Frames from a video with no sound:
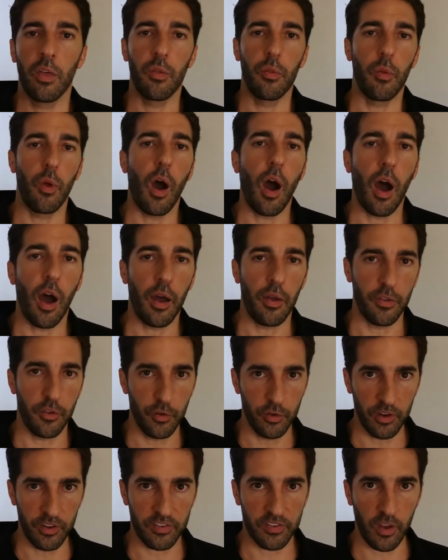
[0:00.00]
that
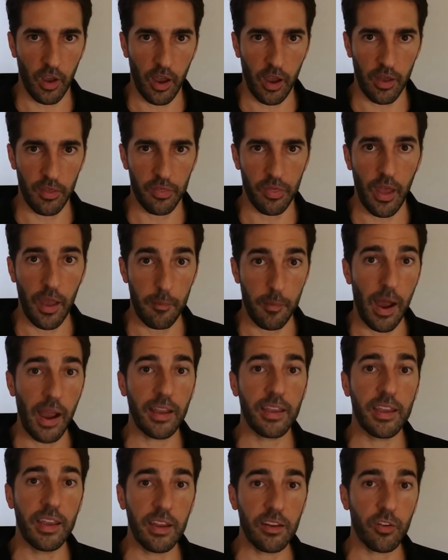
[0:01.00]
my
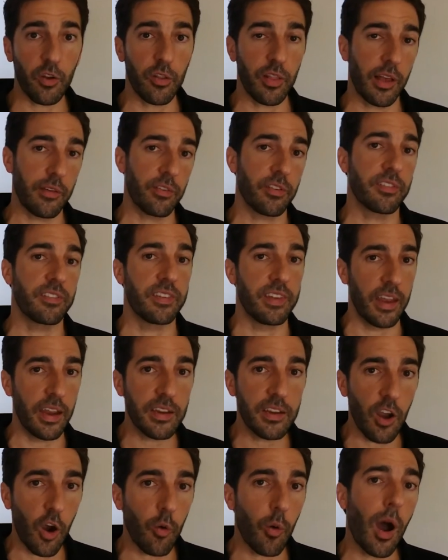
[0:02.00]
ketone levels
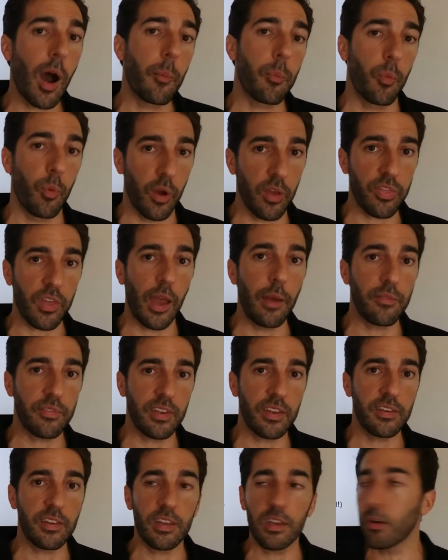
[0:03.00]
did go up with
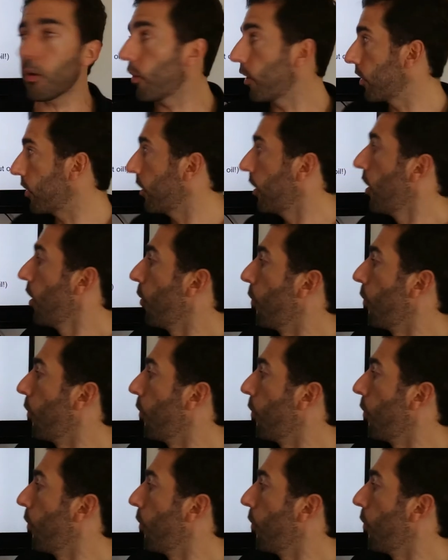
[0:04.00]
MCT oil,